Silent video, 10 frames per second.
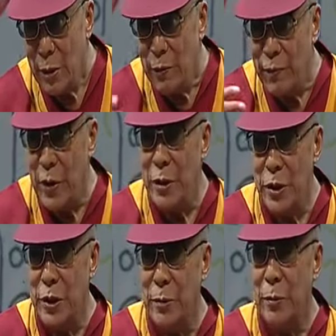
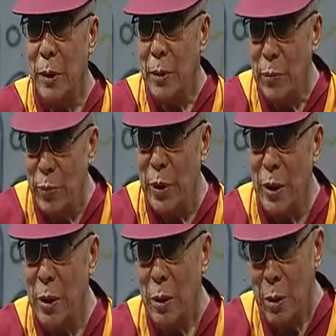Friendship
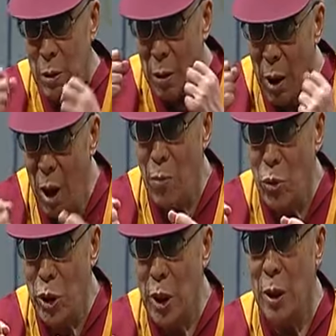brings
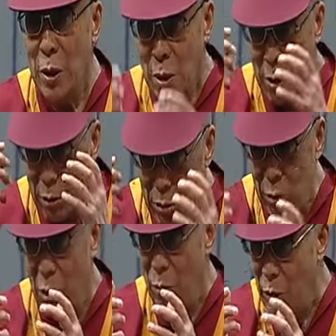harmony,
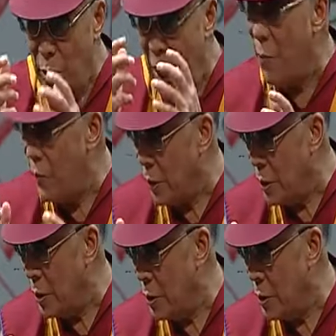common effort.